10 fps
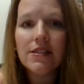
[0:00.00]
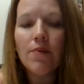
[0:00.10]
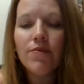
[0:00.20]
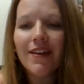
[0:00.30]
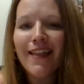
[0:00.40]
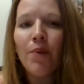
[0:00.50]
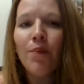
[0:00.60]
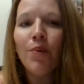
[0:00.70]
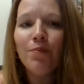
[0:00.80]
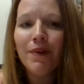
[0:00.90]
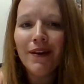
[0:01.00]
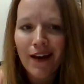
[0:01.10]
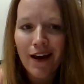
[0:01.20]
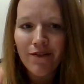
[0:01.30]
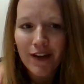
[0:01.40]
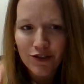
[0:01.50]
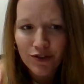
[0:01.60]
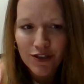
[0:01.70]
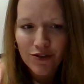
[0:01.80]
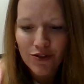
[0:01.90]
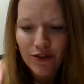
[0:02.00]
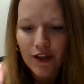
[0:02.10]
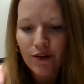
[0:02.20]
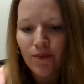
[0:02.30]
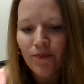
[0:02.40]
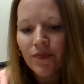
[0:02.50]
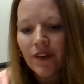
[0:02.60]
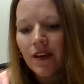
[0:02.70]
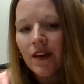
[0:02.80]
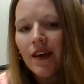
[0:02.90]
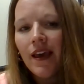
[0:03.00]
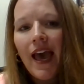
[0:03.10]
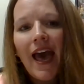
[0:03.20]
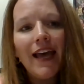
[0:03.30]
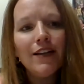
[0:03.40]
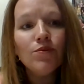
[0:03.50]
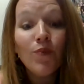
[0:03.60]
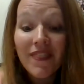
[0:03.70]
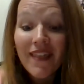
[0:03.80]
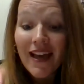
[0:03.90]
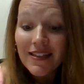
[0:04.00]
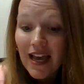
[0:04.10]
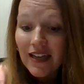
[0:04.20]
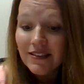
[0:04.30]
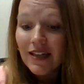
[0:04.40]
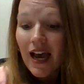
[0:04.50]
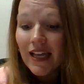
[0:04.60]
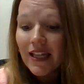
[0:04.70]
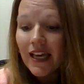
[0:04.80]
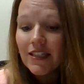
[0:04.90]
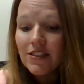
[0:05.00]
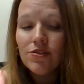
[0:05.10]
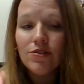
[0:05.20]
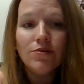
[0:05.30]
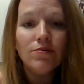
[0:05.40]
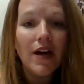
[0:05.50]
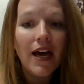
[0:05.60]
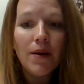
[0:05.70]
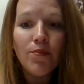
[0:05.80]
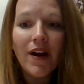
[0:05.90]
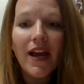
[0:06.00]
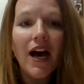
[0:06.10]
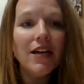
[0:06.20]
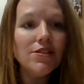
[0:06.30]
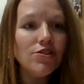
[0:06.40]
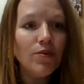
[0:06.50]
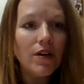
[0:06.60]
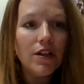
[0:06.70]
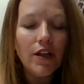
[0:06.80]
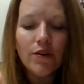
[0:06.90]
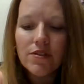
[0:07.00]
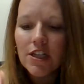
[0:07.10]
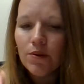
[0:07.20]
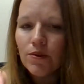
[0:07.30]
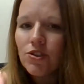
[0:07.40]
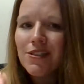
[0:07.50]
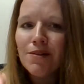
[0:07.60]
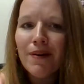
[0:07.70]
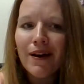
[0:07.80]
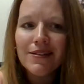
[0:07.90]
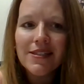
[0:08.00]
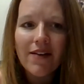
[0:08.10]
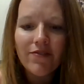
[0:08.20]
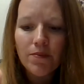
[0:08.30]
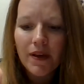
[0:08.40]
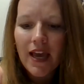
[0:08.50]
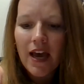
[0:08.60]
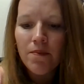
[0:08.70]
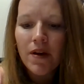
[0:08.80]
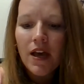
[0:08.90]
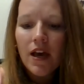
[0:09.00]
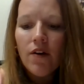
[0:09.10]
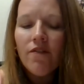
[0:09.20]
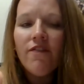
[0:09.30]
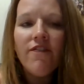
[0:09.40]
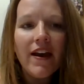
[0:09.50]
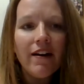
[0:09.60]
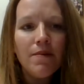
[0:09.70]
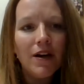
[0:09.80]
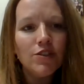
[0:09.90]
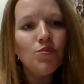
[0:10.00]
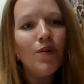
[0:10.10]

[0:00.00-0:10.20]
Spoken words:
something that would be of interest to you. And with that said, I'd like to kind of bring us to a close here. We're just about at 7 p.m. Very much